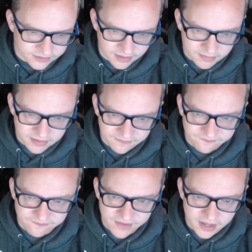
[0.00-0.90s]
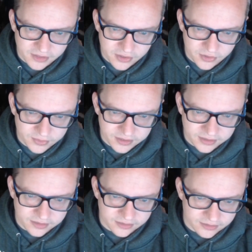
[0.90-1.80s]
I'm going to follow
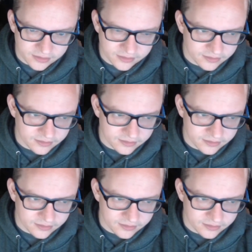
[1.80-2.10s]
here.